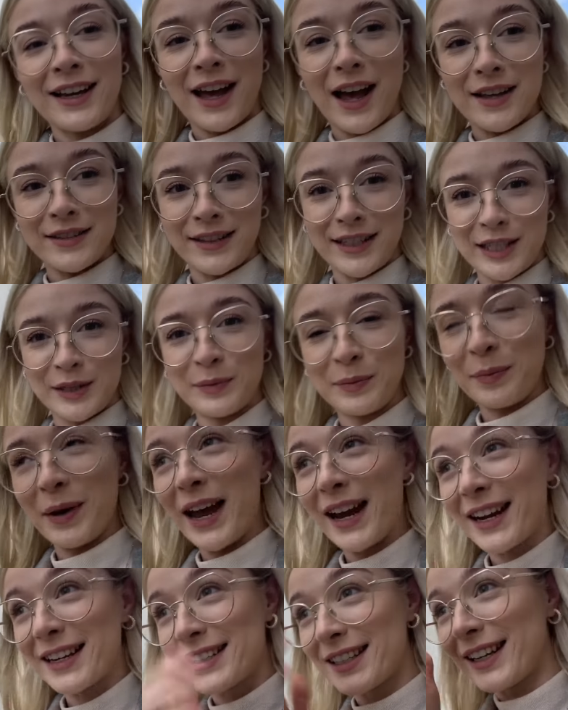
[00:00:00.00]
As
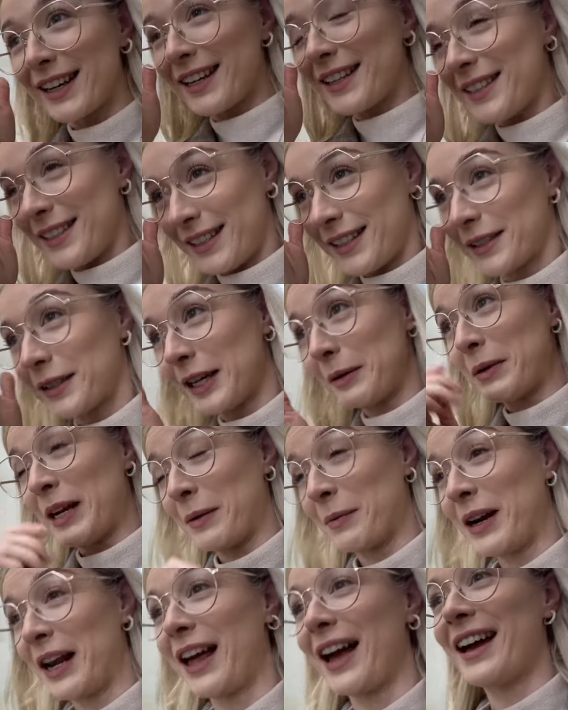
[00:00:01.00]
expected, I mean,
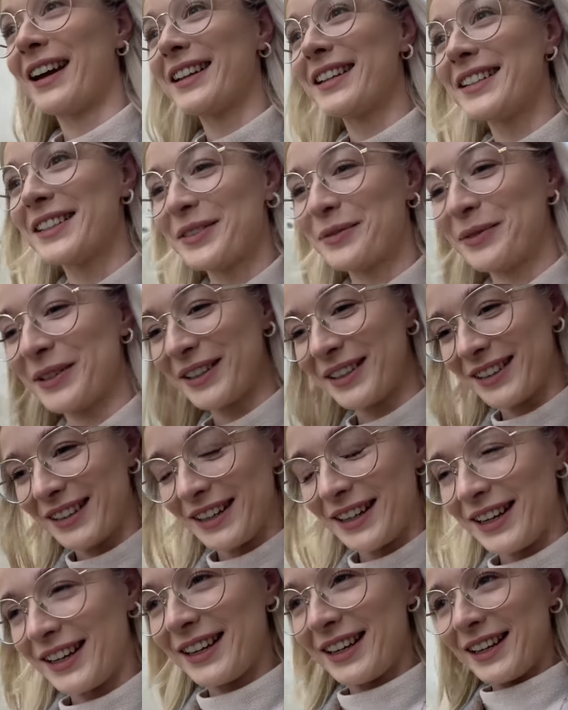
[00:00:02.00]
I'm glad, but
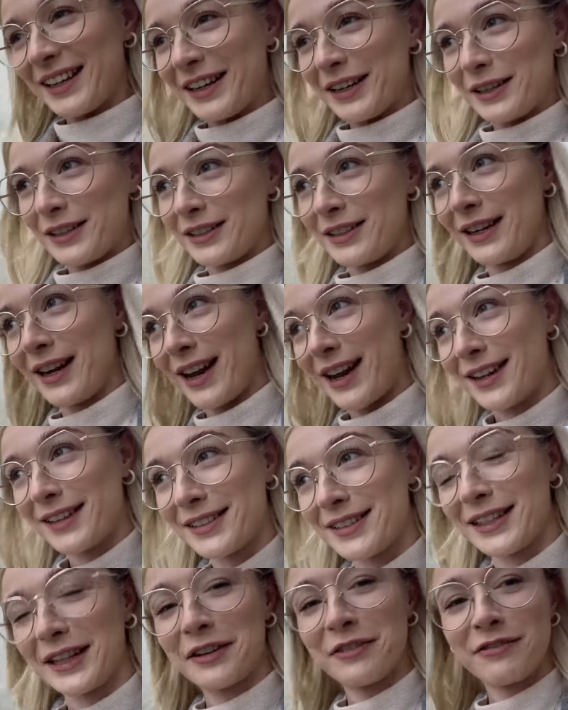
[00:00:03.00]
yeah,
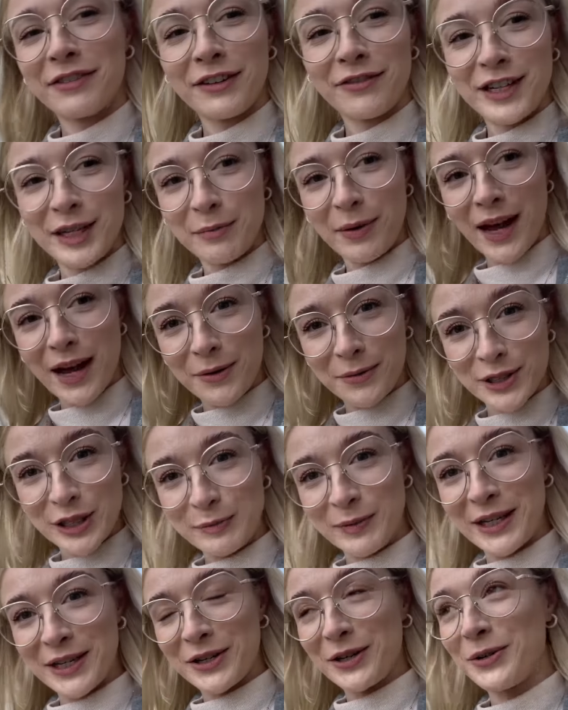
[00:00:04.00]
like 50 pound to
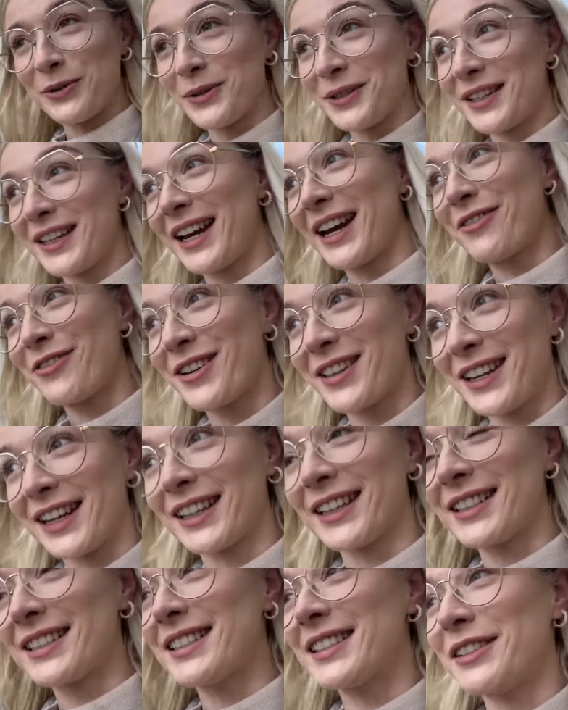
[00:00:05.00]
be told that everything
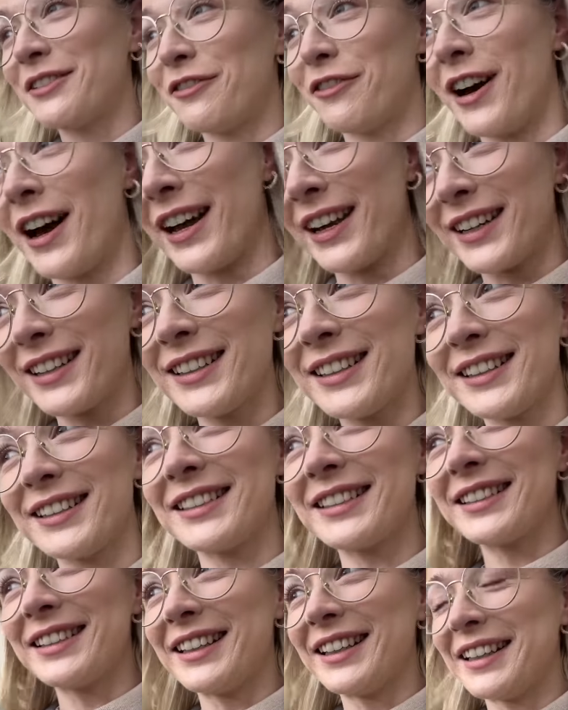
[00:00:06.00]
is fine,
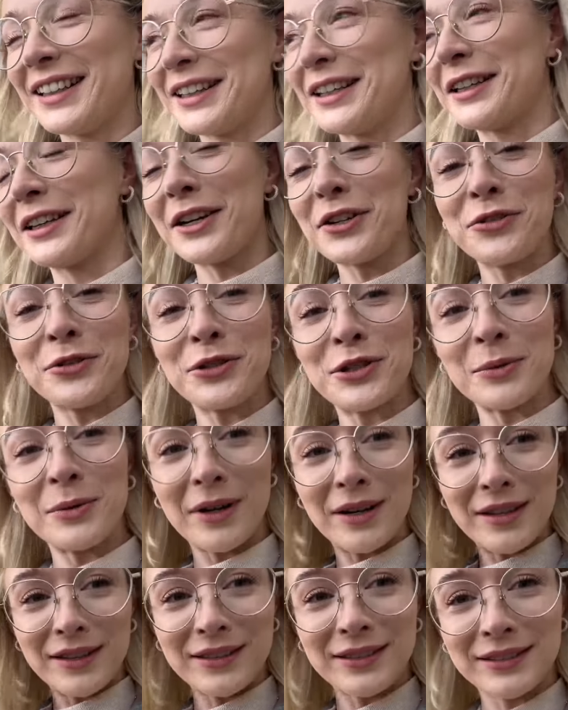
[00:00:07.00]
as
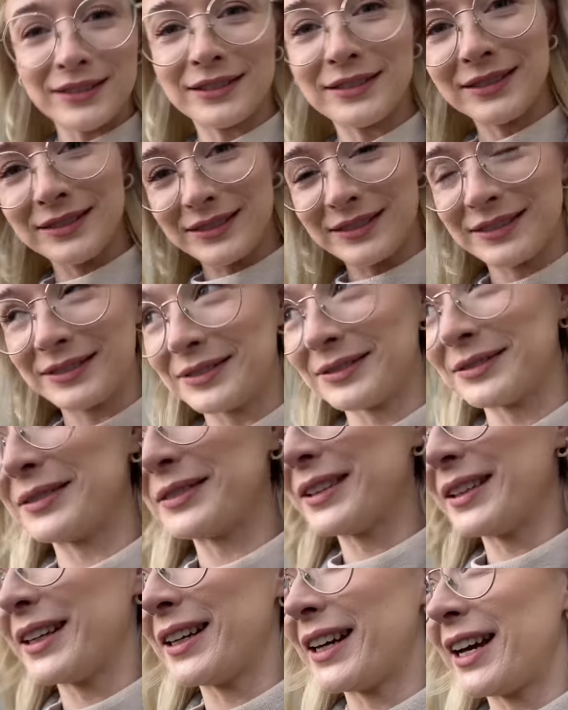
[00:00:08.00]
usual.
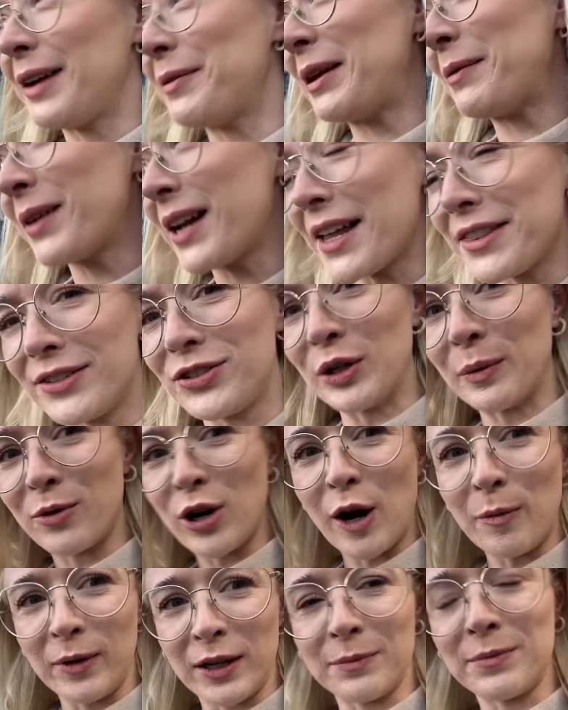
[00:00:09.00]
mean, I'm glad there's no
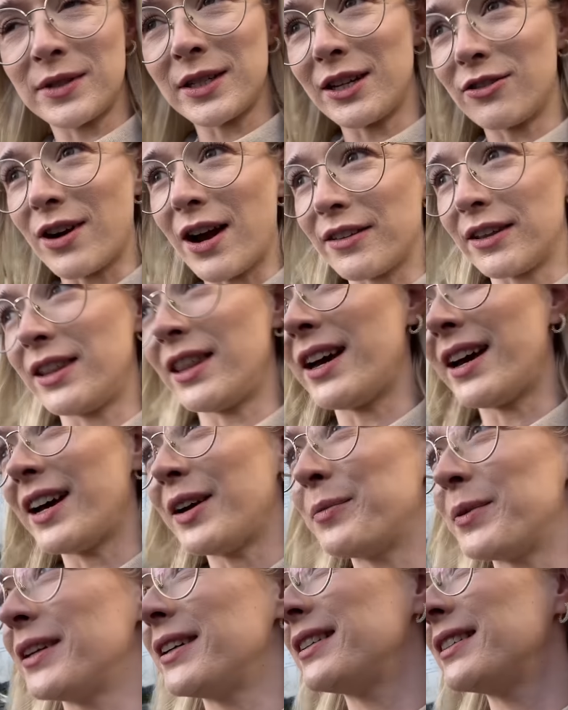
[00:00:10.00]
problems, I'd rather
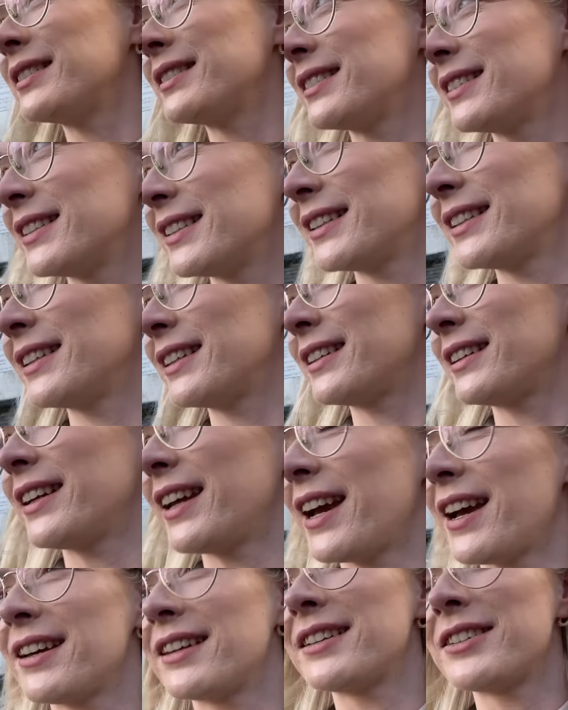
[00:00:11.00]
that, but
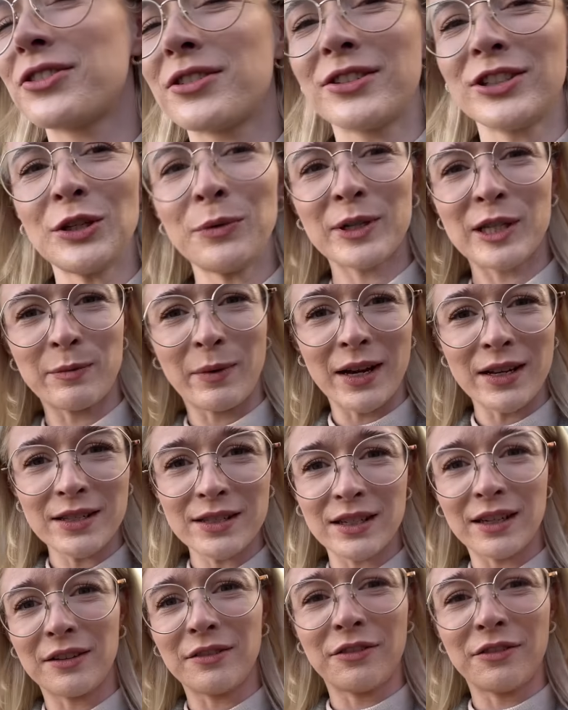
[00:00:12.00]
yeah, it's just expensive.